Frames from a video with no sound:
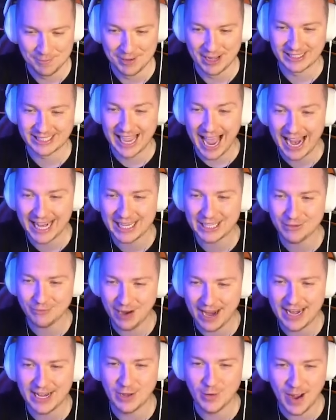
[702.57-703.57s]
up, Attack of the
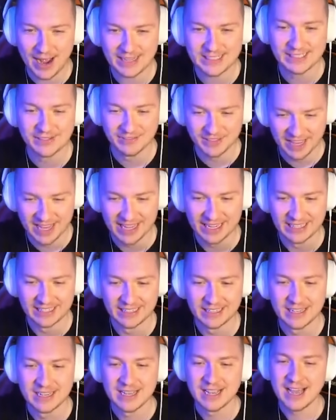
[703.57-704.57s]
Radioactive
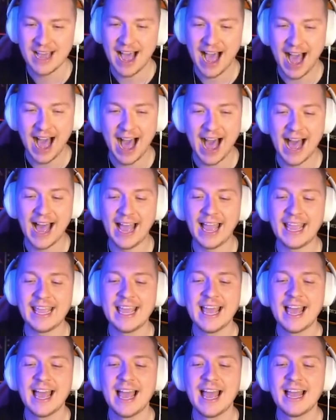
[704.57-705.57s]
Thing.
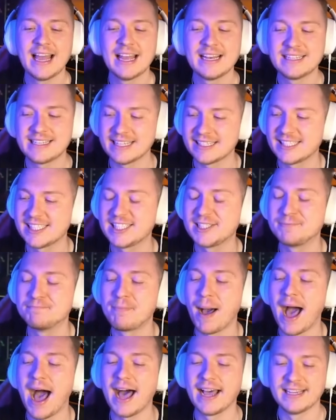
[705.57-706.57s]
I
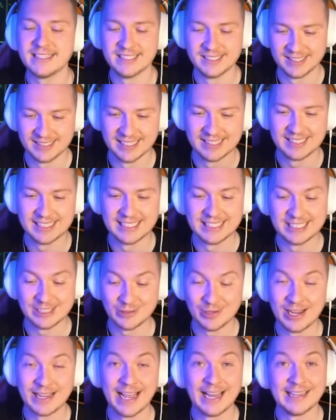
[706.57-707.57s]
despise this
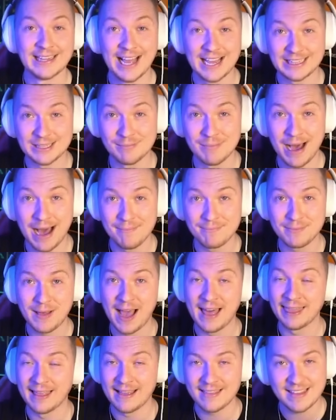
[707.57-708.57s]
Easter egg. I like the map,
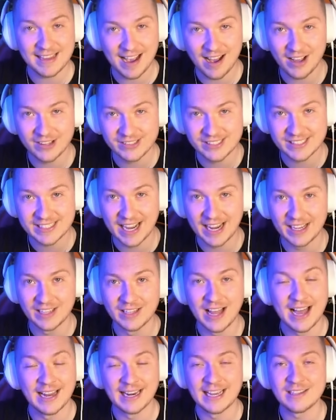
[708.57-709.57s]
I like the art
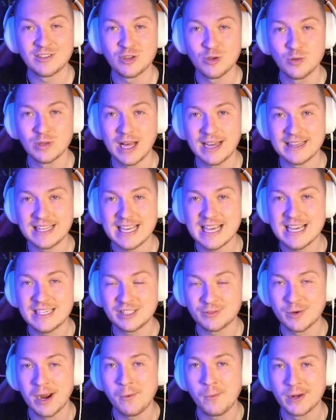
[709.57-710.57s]
style, and I do like the
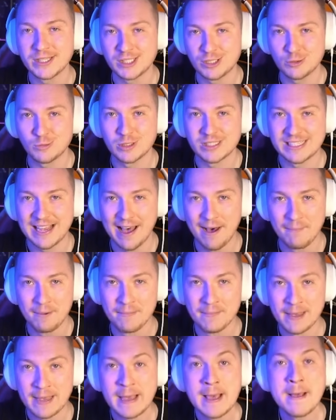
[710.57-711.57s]
Easter egg when someone's
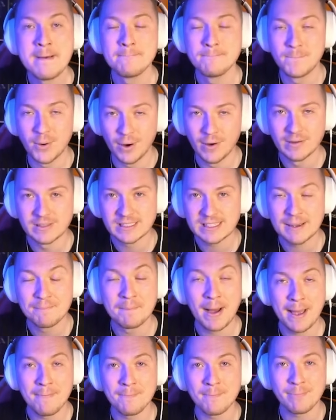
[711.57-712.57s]
helping me. But
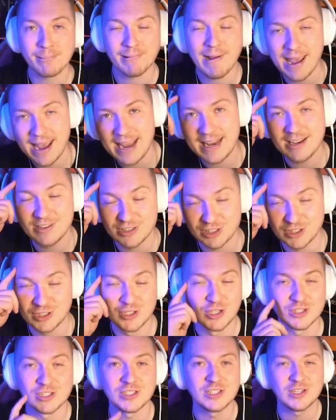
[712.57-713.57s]
my brain
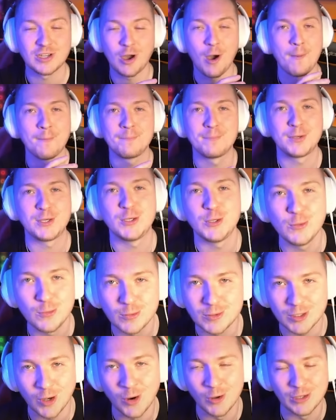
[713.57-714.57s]
just doesn't
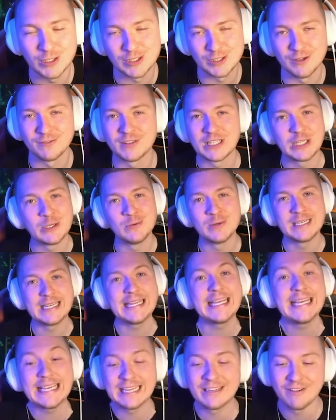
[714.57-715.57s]
compute all the stuff that you
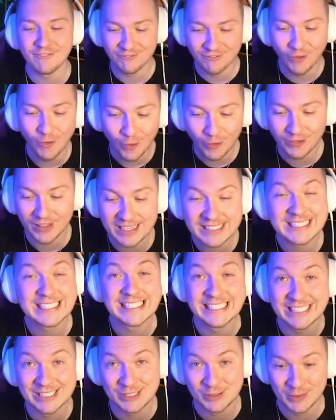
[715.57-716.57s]
need for
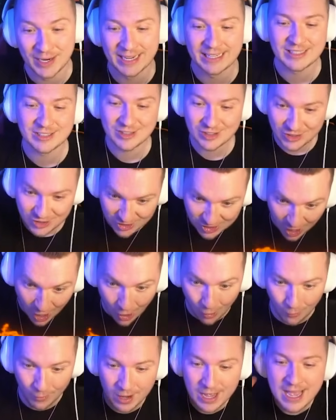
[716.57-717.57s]
this Easter egg.
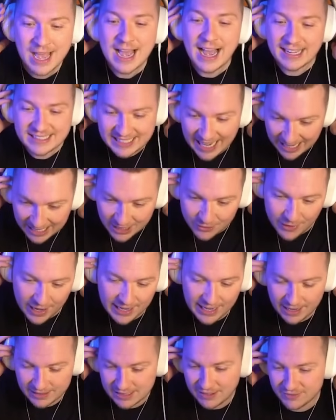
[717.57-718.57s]
So, Attack of the
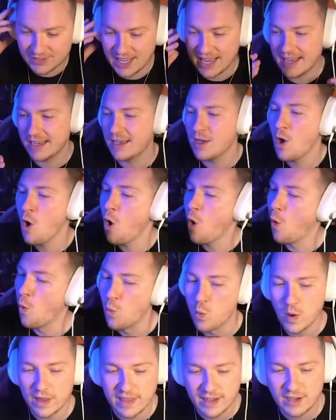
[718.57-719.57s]
Radioactive Thing,
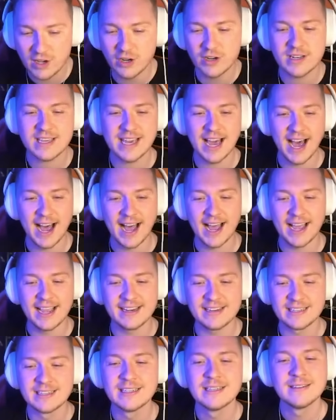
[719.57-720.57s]
with a good
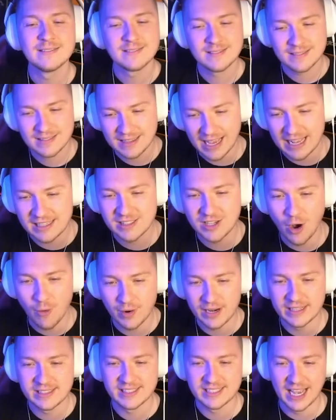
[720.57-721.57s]
guide, it's
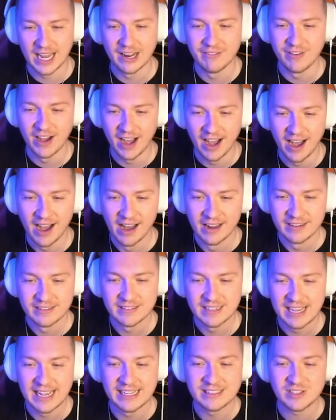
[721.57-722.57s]
going inside of
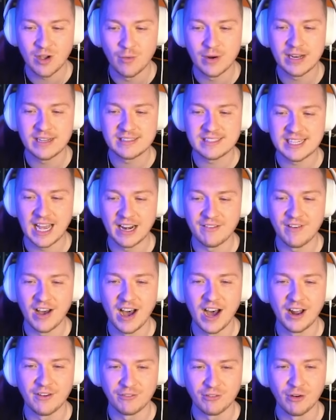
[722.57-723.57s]
hard. It's going inside of
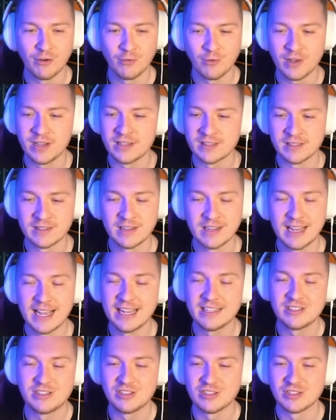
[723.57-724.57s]
hard for a reason.
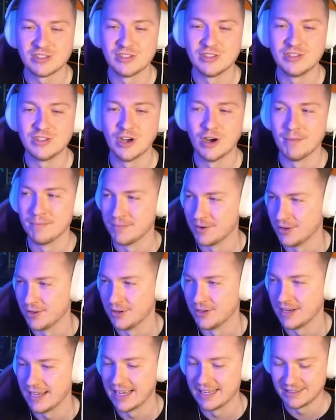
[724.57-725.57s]
It's just dumb,
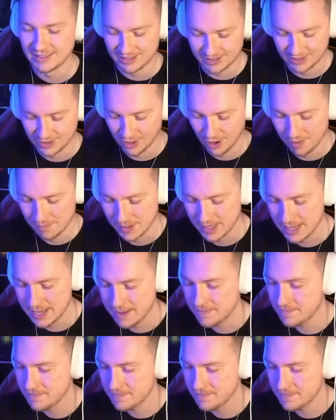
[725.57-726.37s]
dude. It's dumb.